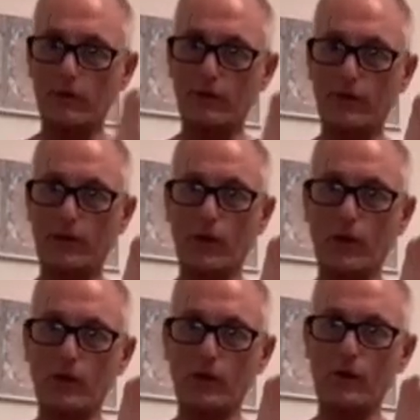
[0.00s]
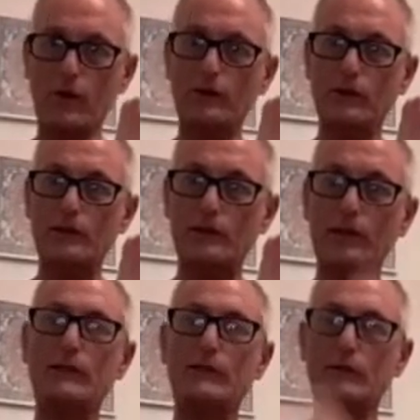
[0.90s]
you can only hold
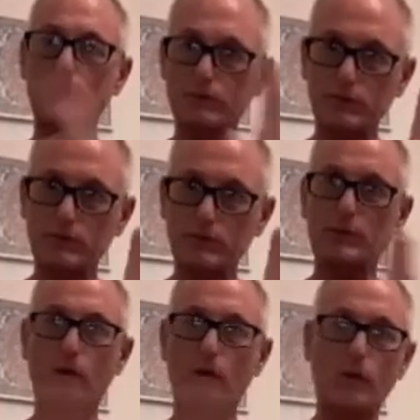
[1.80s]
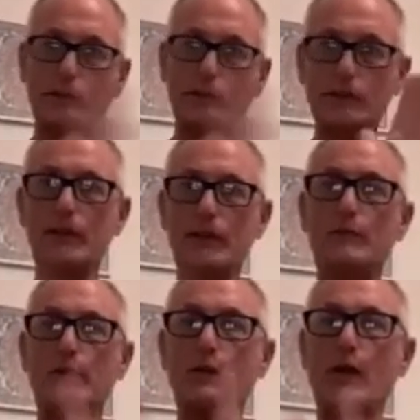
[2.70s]
6, just hold the 6,
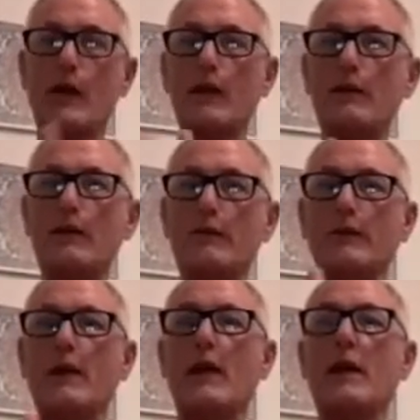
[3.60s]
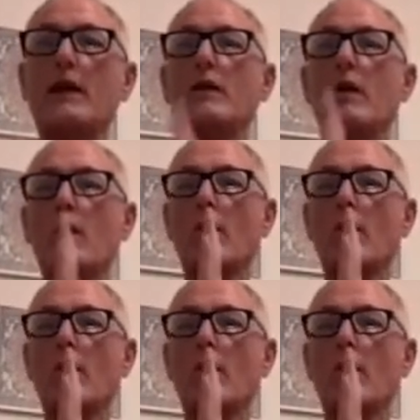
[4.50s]
but try if you can.